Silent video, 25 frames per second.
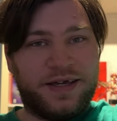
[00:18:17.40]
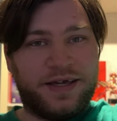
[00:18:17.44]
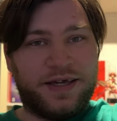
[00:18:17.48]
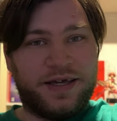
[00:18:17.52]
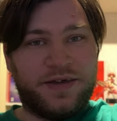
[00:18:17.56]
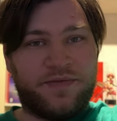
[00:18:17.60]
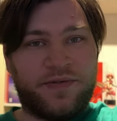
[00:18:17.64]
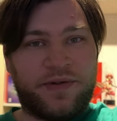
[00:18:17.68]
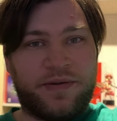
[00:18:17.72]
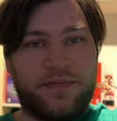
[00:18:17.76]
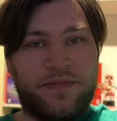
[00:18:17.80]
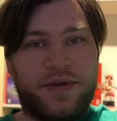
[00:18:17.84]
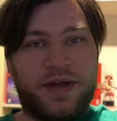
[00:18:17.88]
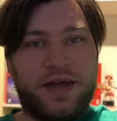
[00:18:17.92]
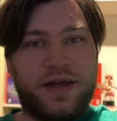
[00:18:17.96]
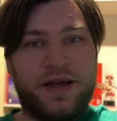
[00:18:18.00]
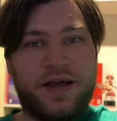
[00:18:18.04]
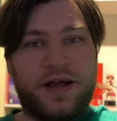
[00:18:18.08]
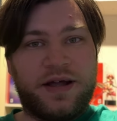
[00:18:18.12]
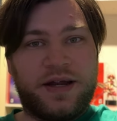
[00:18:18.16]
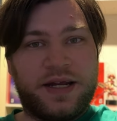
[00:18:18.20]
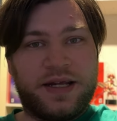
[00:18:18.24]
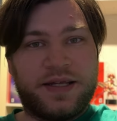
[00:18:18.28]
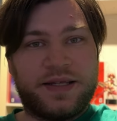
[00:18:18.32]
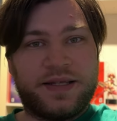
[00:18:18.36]
if I'm being
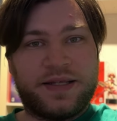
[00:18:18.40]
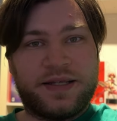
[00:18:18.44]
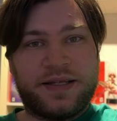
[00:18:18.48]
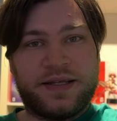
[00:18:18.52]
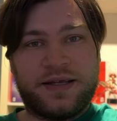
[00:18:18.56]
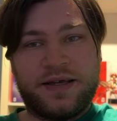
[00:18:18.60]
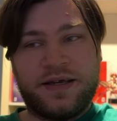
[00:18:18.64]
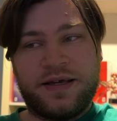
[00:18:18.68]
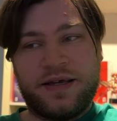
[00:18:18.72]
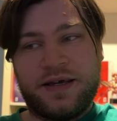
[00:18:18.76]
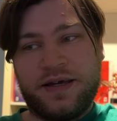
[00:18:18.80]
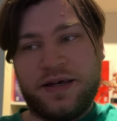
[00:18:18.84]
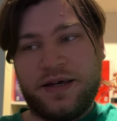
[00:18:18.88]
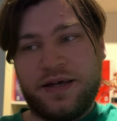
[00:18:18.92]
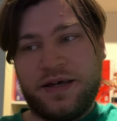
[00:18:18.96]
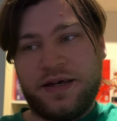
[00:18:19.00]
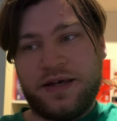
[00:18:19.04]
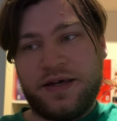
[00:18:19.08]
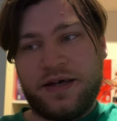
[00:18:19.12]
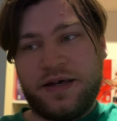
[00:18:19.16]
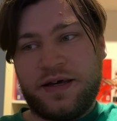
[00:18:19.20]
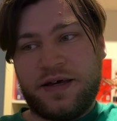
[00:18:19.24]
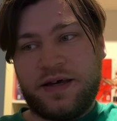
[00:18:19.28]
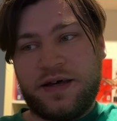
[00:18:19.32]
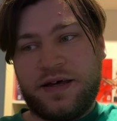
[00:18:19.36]
honest.
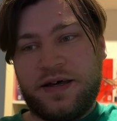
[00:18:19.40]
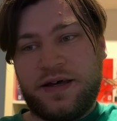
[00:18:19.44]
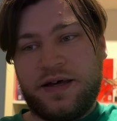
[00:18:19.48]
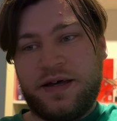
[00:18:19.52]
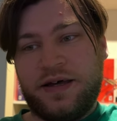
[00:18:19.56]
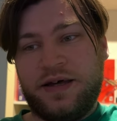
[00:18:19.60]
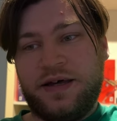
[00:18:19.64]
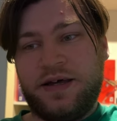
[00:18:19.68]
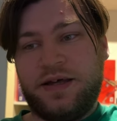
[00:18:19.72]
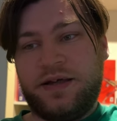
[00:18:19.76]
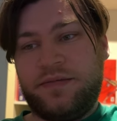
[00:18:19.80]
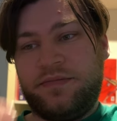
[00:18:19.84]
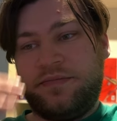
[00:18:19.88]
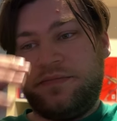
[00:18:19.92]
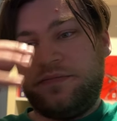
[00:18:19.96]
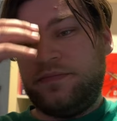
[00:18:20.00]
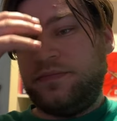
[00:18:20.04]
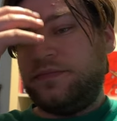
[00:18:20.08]
Um,